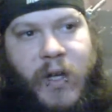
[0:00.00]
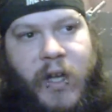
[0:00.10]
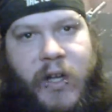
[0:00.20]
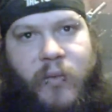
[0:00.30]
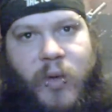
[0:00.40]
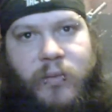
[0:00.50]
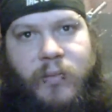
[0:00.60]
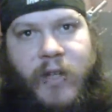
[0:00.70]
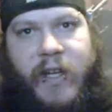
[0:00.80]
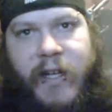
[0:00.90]
but it won't
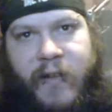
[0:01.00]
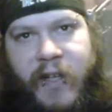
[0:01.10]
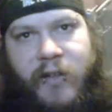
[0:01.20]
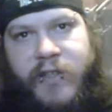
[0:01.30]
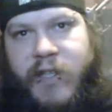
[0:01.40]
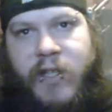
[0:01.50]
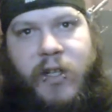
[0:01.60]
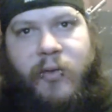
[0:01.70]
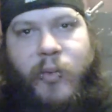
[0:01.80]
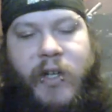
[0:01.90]
let anything else in.
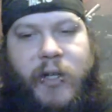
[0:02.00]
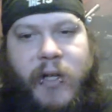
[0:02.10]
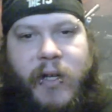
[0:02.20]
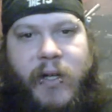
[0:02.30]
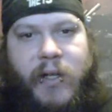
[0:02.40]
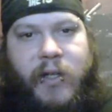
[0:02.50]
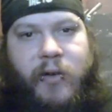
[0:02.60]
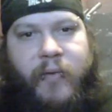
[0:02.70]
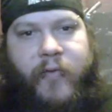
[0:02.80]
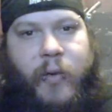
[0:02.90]
You don't want
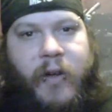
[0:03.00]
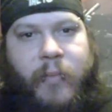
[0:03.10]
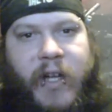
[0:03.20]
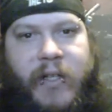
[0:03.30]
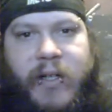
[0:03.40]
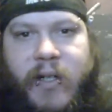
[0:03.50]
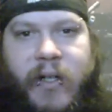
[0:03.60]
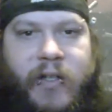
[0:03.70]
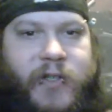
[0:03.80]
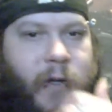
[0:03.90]
foreign
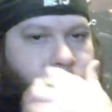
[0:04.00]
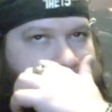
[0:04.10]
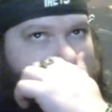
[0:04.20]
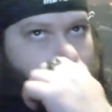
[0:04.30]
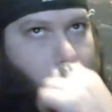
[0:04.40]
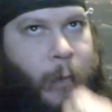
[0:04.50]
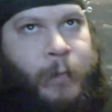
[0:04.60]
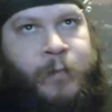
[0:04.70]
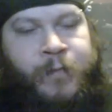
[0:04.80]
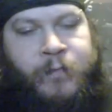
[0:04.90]
bacteria or germs or
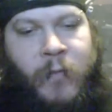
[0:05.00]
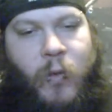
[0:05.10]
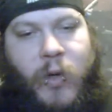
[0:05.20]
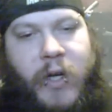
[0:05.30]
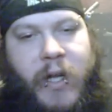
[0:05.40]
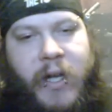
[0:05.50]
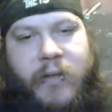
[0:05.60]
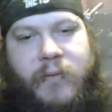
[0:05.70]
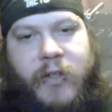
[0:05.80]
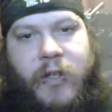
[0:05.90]

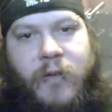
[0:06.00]
whatnot,